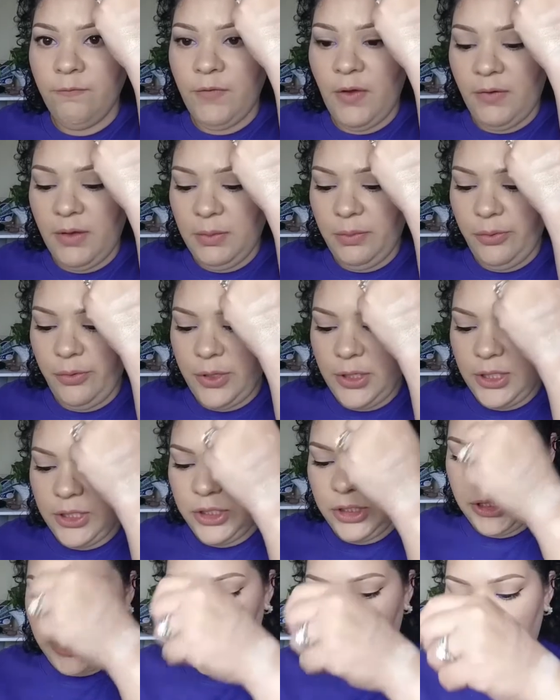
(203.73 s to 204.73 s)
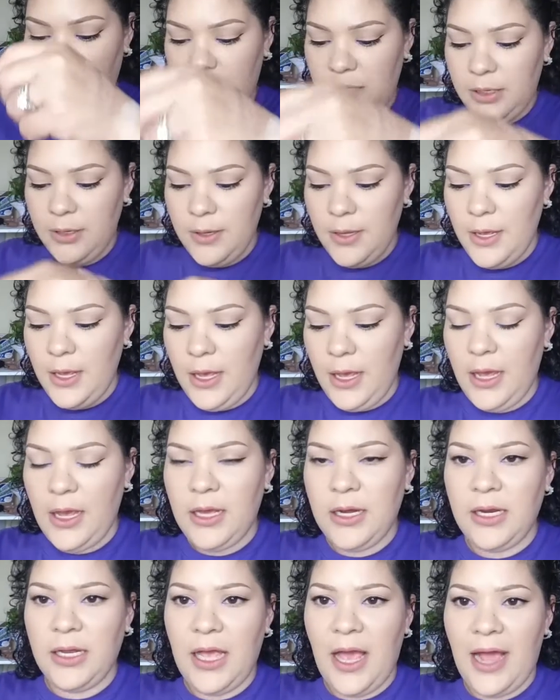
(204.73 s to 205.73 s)
Very pretty shade,
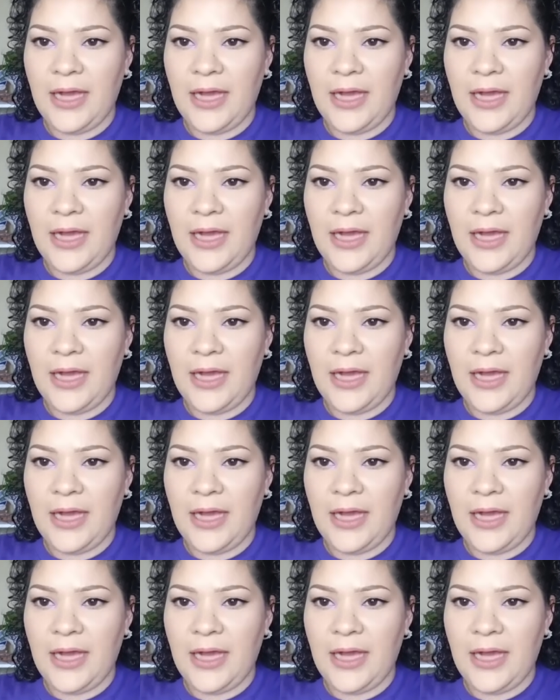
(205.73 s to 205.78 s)
and it